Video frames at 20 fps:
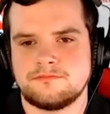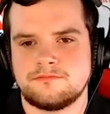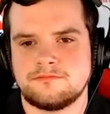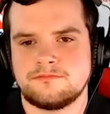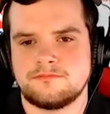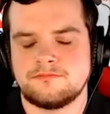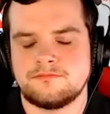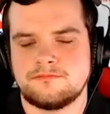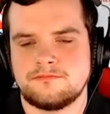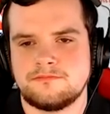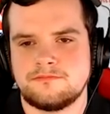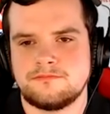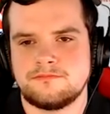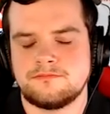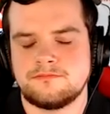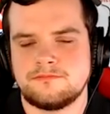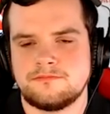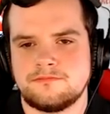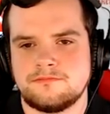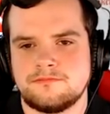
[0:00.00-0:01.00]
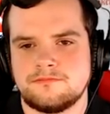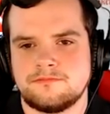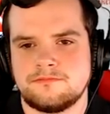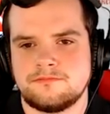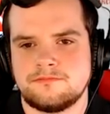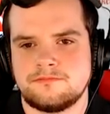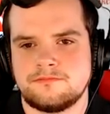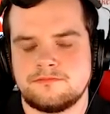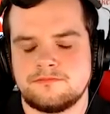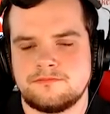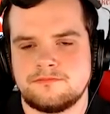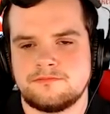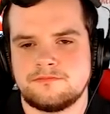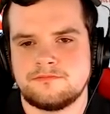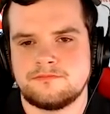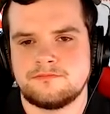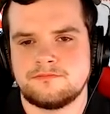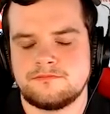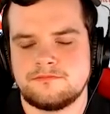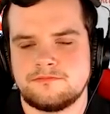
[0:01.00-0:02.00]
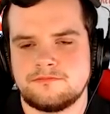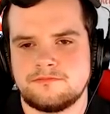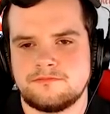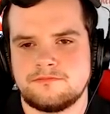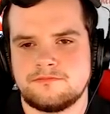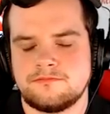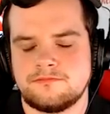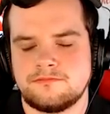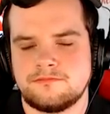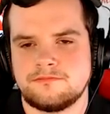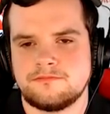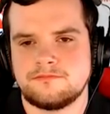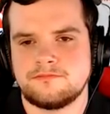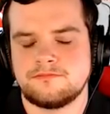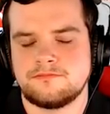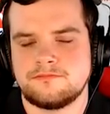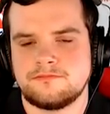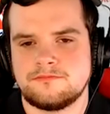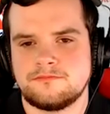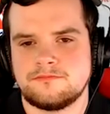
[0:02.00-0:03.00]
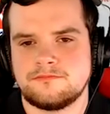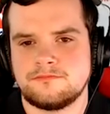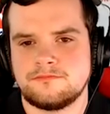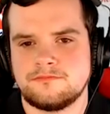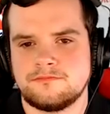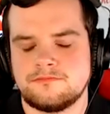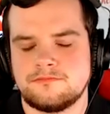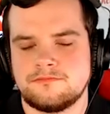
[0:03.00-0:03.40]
The person shown says nothing.